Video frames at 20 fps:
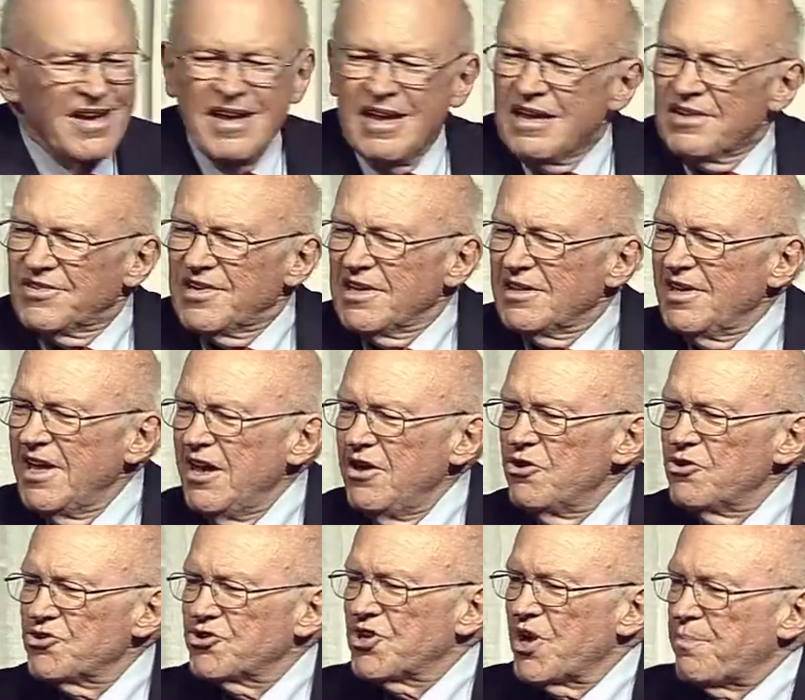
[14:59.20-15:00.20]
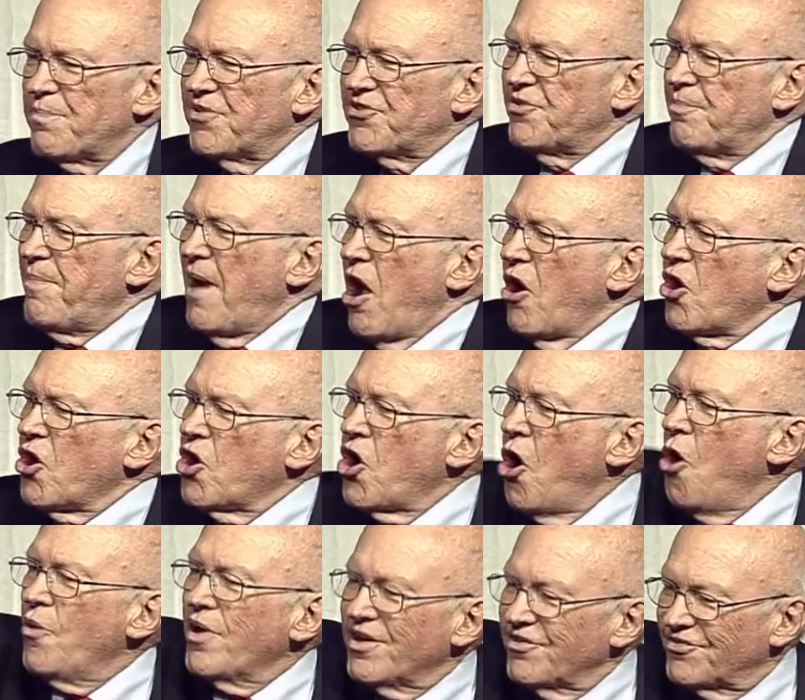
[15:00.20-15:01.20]
See, leadership is about
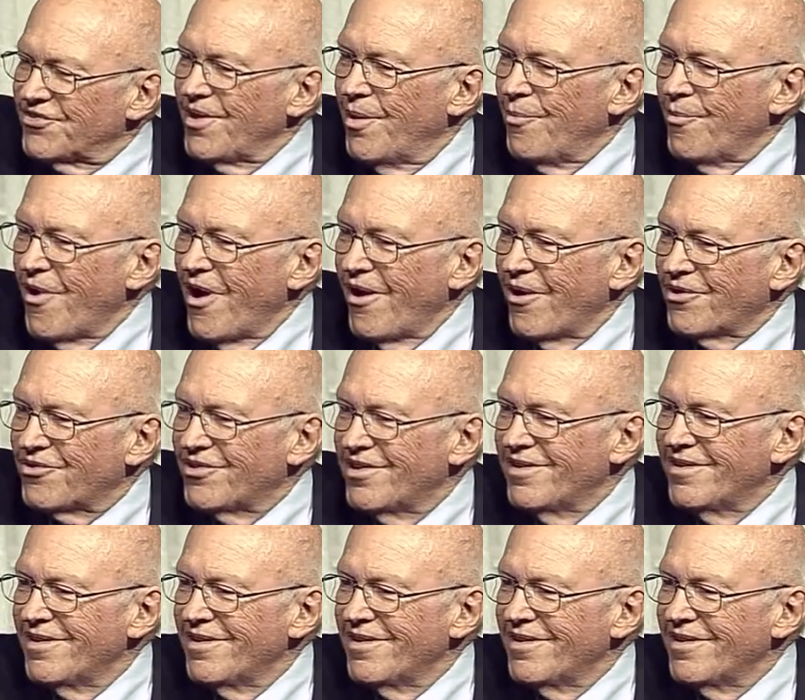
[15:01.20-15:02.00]
going somewheres.